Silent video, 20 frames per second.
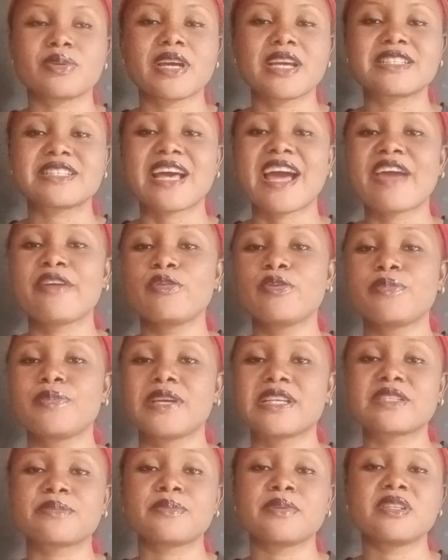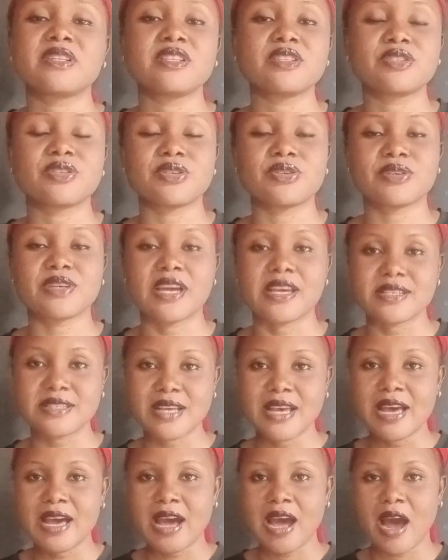Guys, I will be explaining to you guys
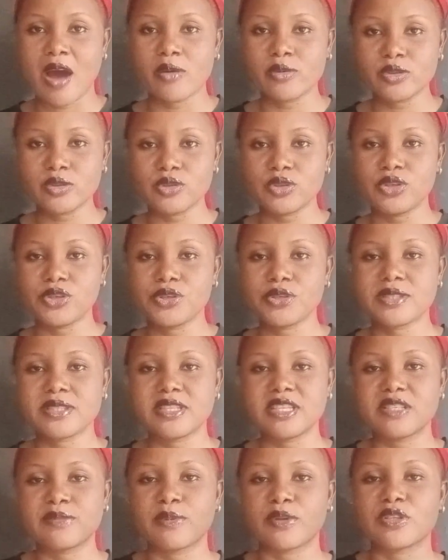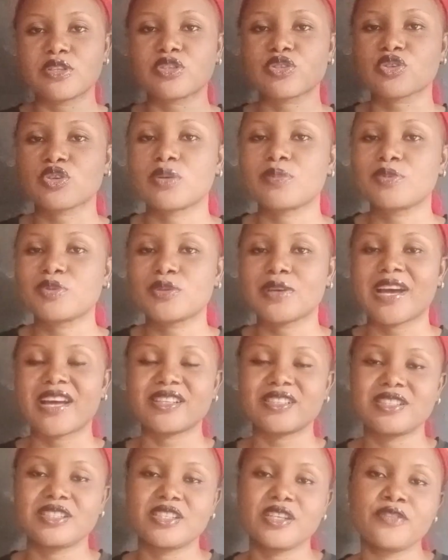how to use this body scrub to
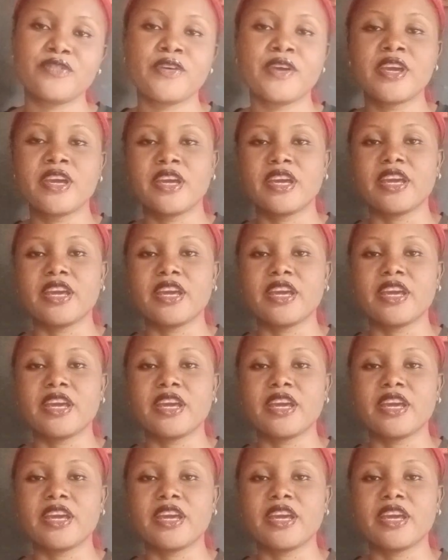achieve